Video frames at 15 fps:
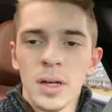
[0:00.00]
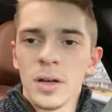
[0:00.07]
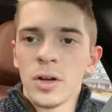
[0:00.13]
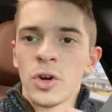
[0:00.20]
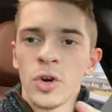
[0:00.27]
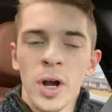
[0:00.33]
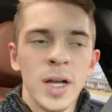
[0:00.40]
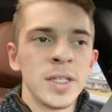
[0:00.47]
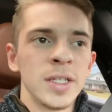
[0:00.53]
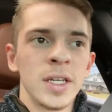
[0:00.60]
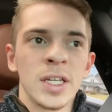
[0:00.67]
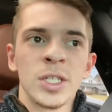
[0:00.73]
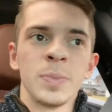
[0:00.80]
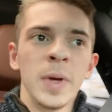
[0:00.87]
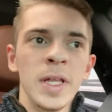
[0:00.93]
crazy
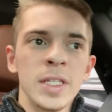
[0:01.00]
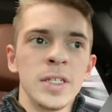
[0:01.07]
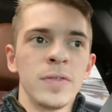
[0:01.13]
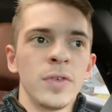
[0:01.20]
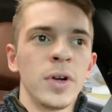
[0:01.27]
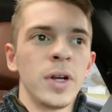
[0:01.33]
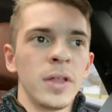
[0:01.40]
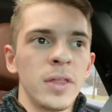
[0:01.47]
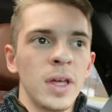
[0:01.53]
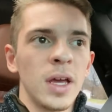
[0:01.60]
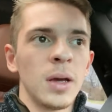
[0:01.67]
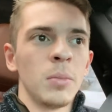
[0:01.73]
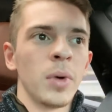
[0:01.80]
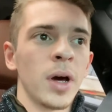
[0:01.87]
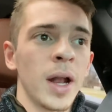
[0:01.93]
expensive or
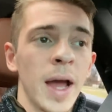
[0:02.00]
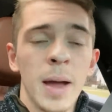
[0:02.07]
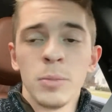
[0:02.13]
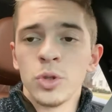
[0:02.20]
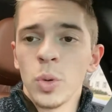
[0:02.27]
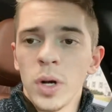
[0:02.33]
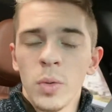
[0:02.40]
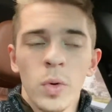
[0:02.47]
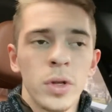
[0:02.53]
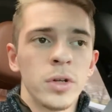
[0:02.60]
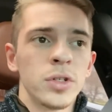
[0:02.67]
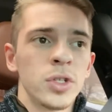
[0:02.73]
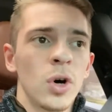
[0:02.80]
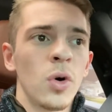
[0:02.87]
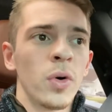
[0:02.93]
anything, but I am 21
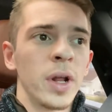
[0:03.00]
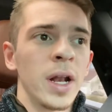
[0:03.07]
years old,